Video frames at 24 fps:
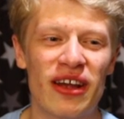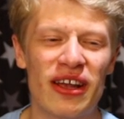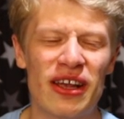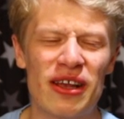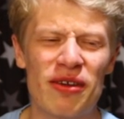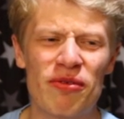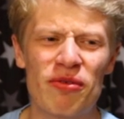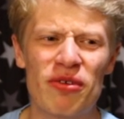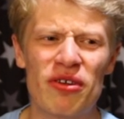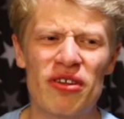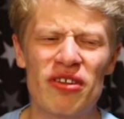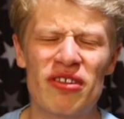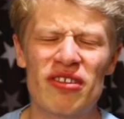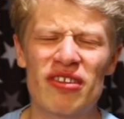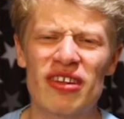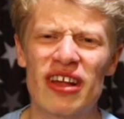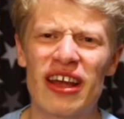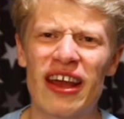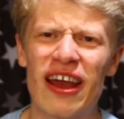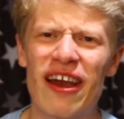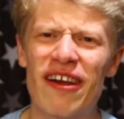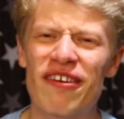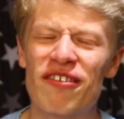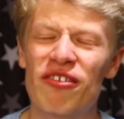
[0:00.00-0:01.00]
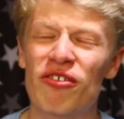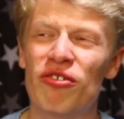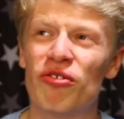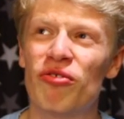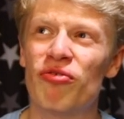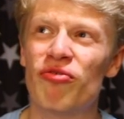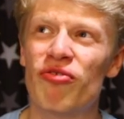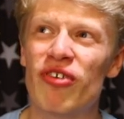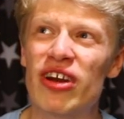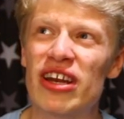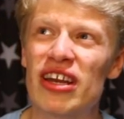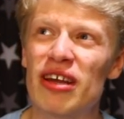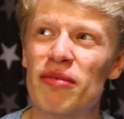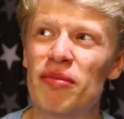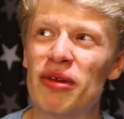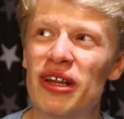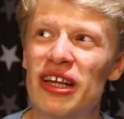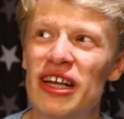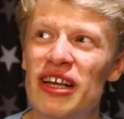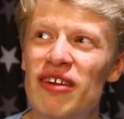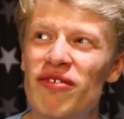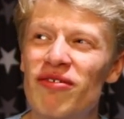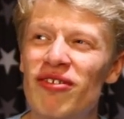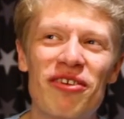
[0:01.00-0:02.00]
He was a character called Fred, I
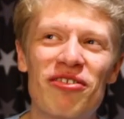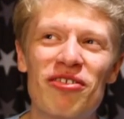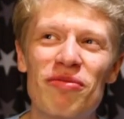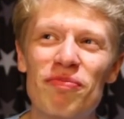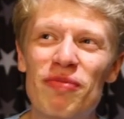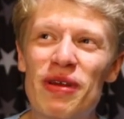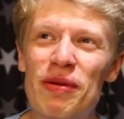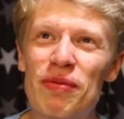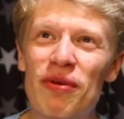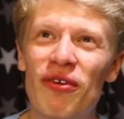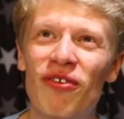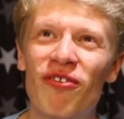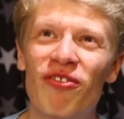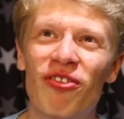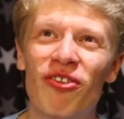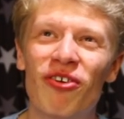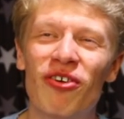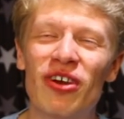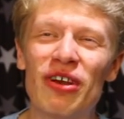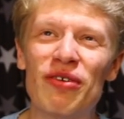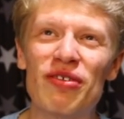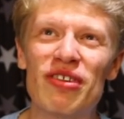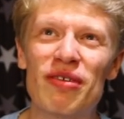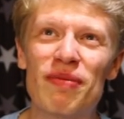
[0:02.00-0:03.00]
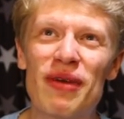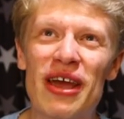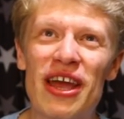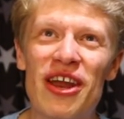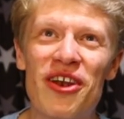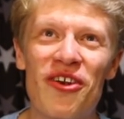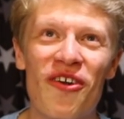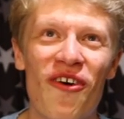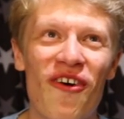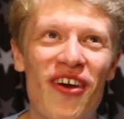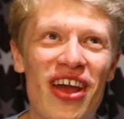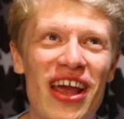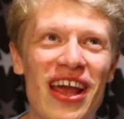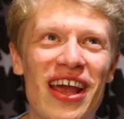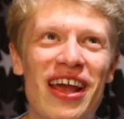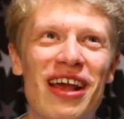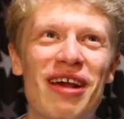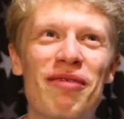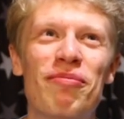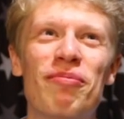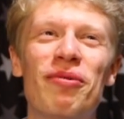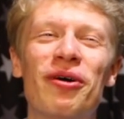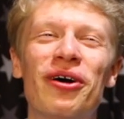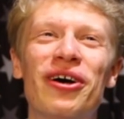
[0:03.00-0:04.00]
believe. Some people thought he was a bit
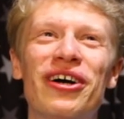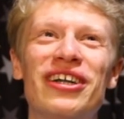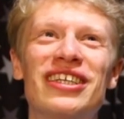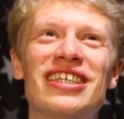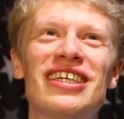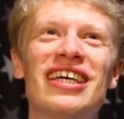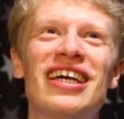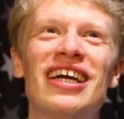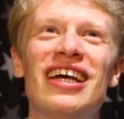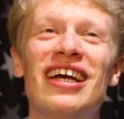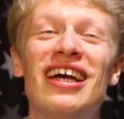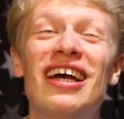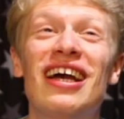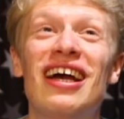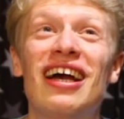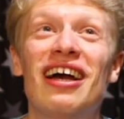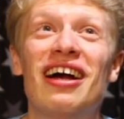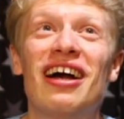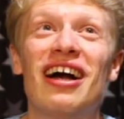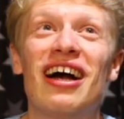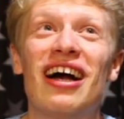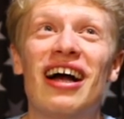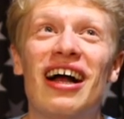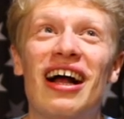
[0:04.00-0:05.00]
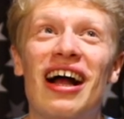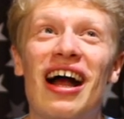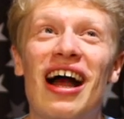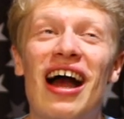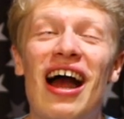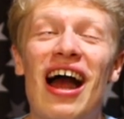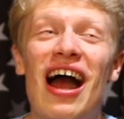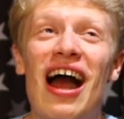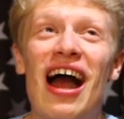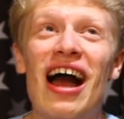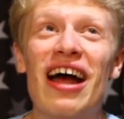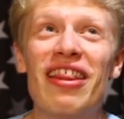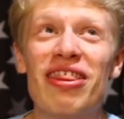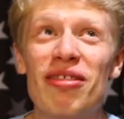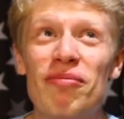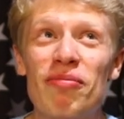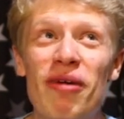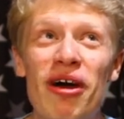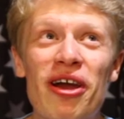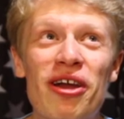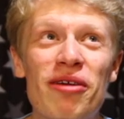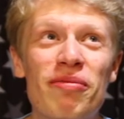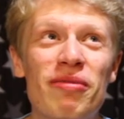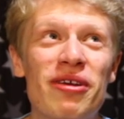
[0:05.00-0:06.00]
annoying, but at the
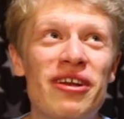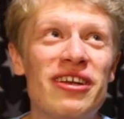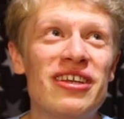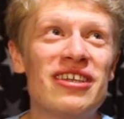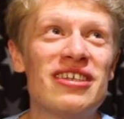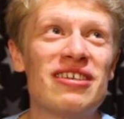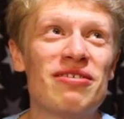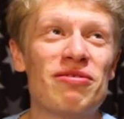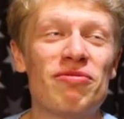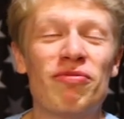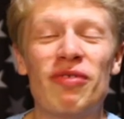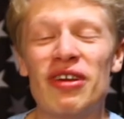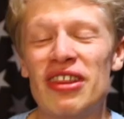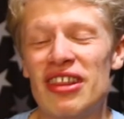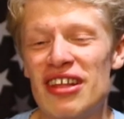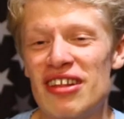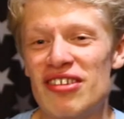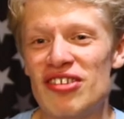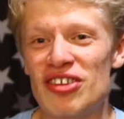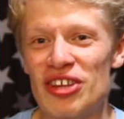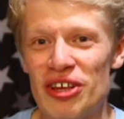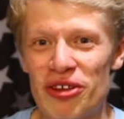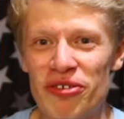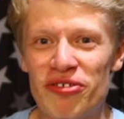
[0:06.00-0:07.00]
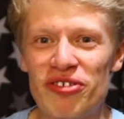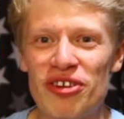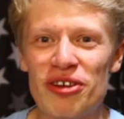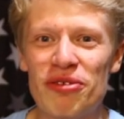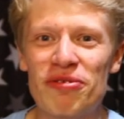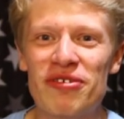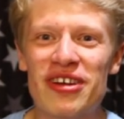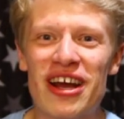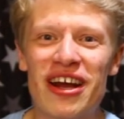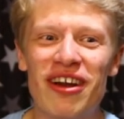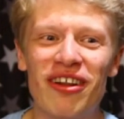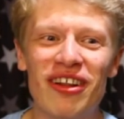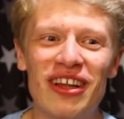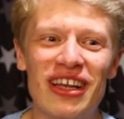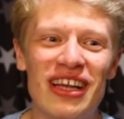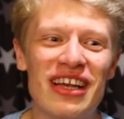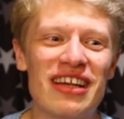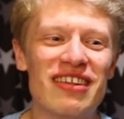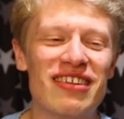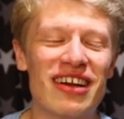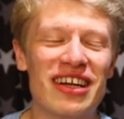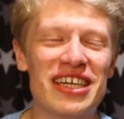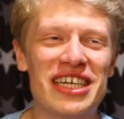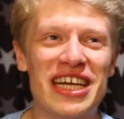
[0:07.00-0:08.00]
moment with his YouTube channel,
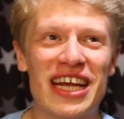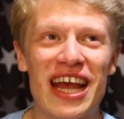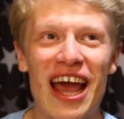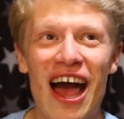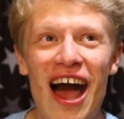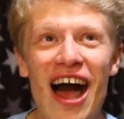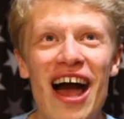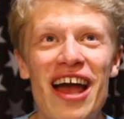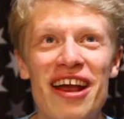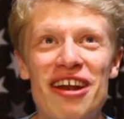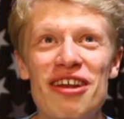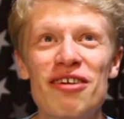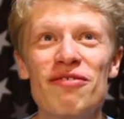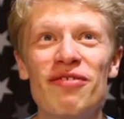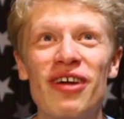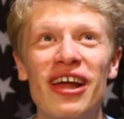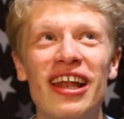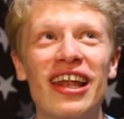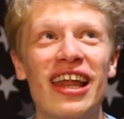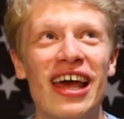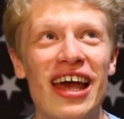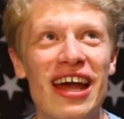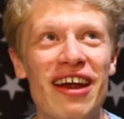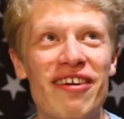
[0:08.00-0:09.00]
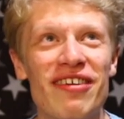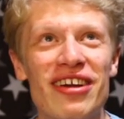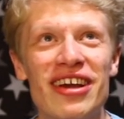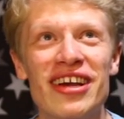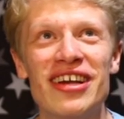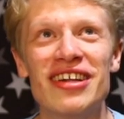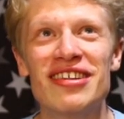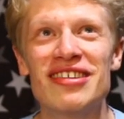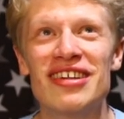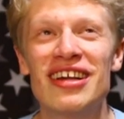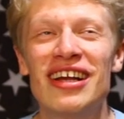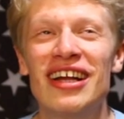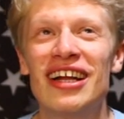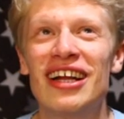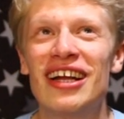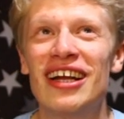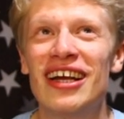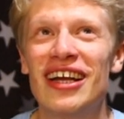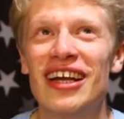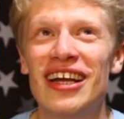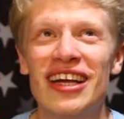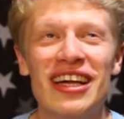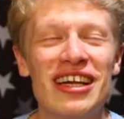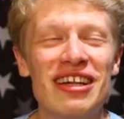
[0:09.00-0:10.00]
he's actually kind of hilarious.
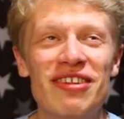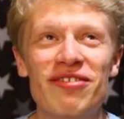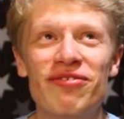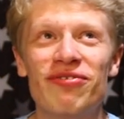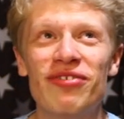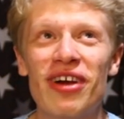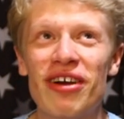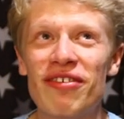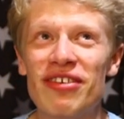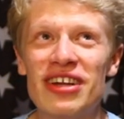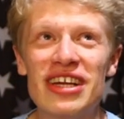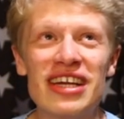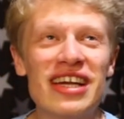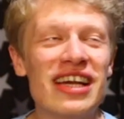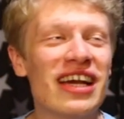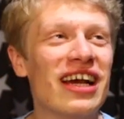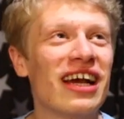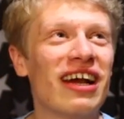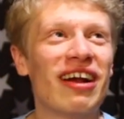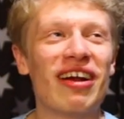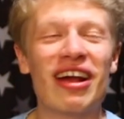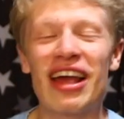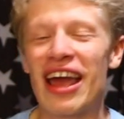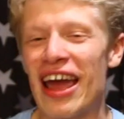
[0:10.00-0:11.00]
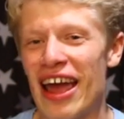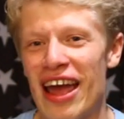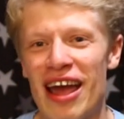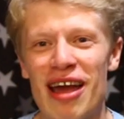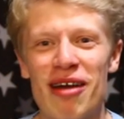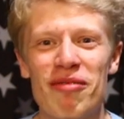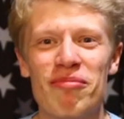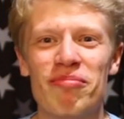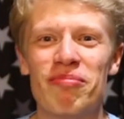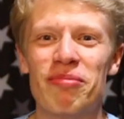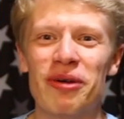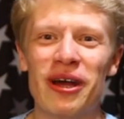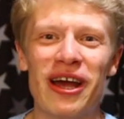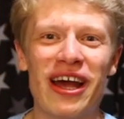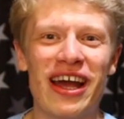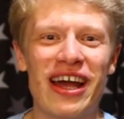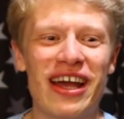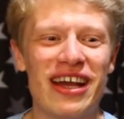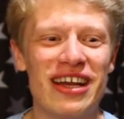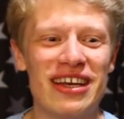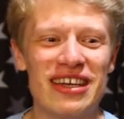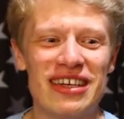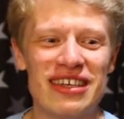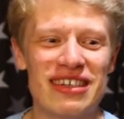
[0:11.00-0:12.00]
He's very camp
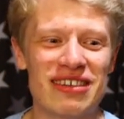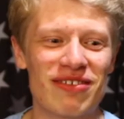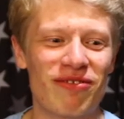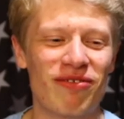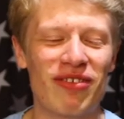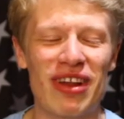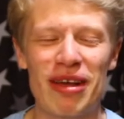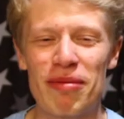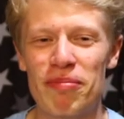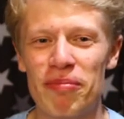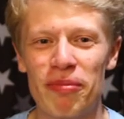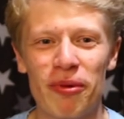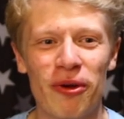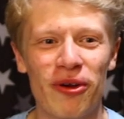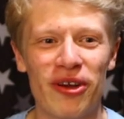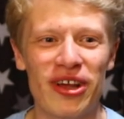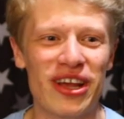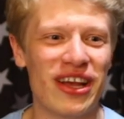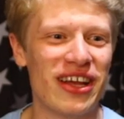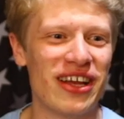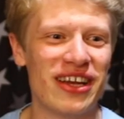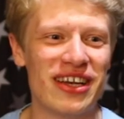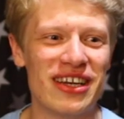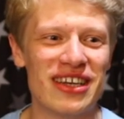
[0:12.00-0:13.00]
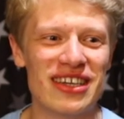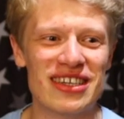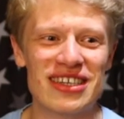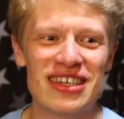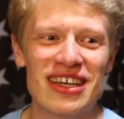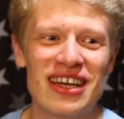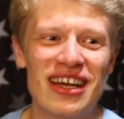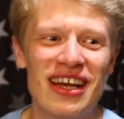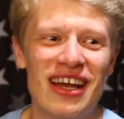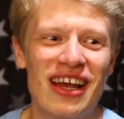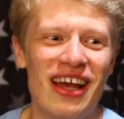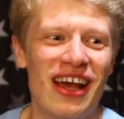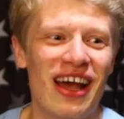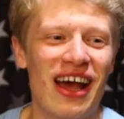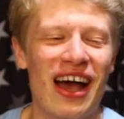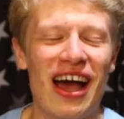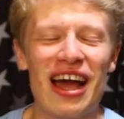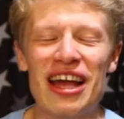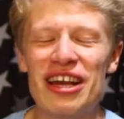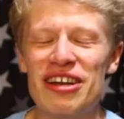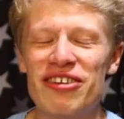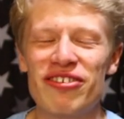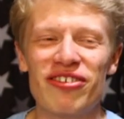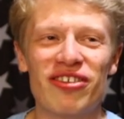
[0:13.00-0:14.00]
and flamboyant
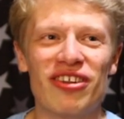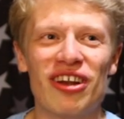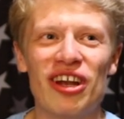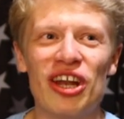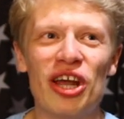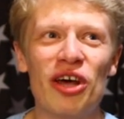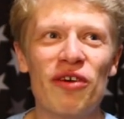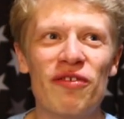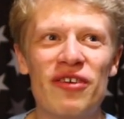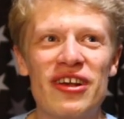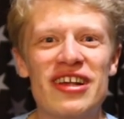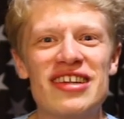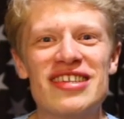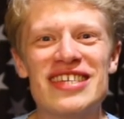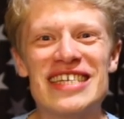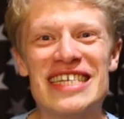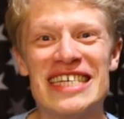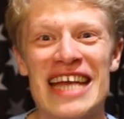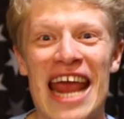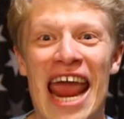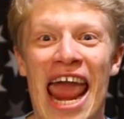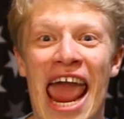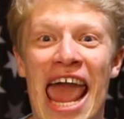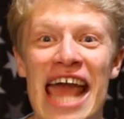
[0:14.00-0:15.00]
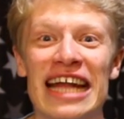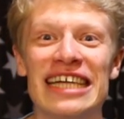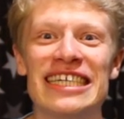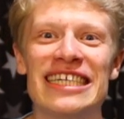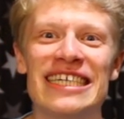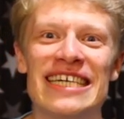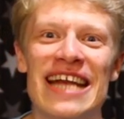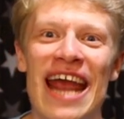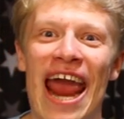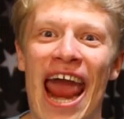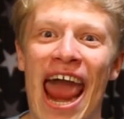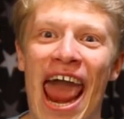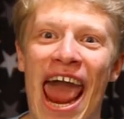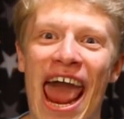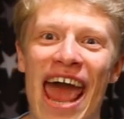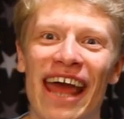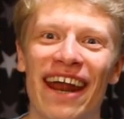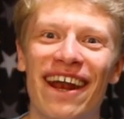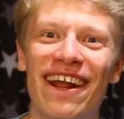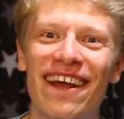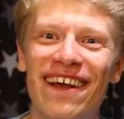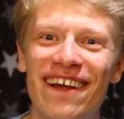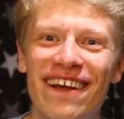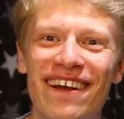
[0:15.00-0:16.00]
I just love his Chan
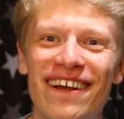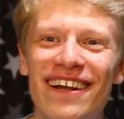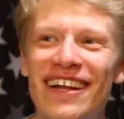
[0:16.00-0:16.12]
Chan.